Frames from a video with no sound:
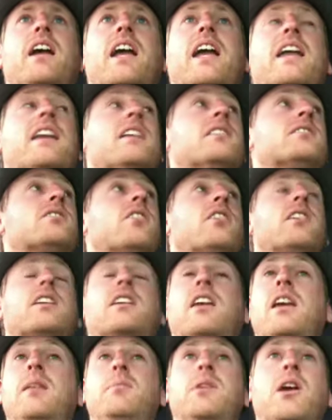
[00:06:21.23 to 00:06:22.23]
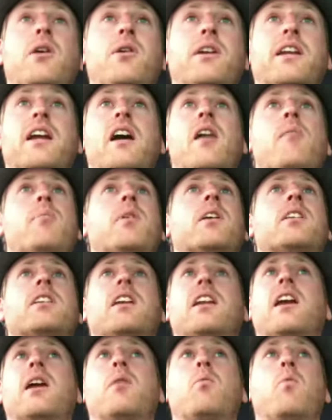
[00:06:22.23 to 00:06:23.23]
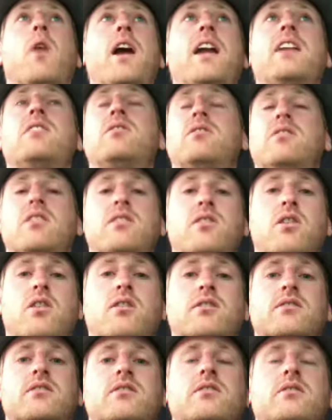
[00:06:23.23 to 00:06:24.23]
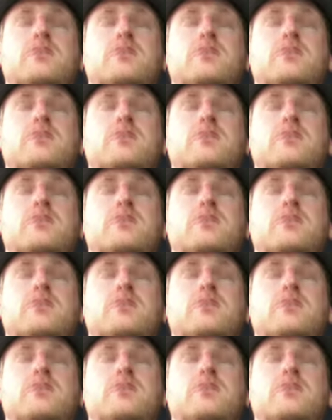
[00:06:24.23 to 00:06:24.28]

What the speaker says: and it's going to keep going up, yet our wages are not.